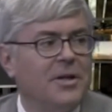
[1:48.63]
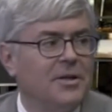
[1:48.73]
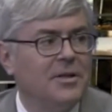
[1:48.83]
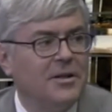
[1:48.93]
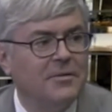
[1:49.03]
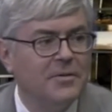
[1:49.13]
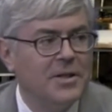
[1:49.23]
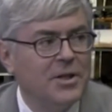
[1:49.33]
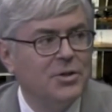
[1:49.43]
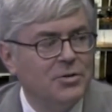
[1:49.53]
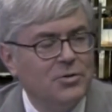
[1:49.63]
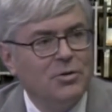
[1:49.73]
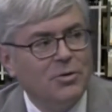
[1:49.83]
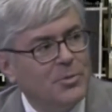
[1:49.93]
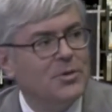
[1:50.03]
They had little invitational
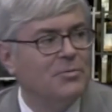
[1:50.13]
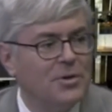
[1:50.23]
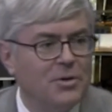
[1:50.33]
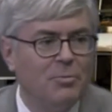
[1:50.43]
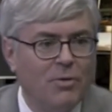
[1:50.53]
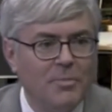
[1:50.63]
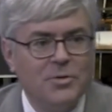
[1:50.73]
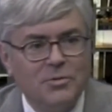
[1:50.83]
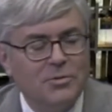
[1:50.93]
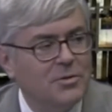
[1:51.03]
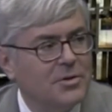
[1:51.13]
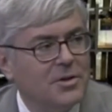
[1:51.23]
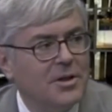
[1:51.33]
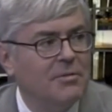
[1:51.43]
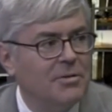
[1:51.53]
tournaments with the other prep
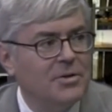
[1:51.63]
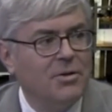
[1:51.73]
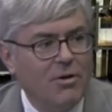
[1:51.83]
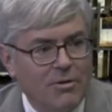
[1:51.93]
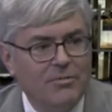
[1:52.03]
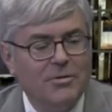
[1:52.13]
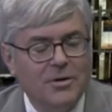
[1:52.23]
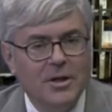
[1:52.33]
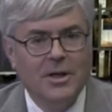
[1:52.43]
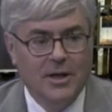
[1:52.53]
schools, and then I went to Harvard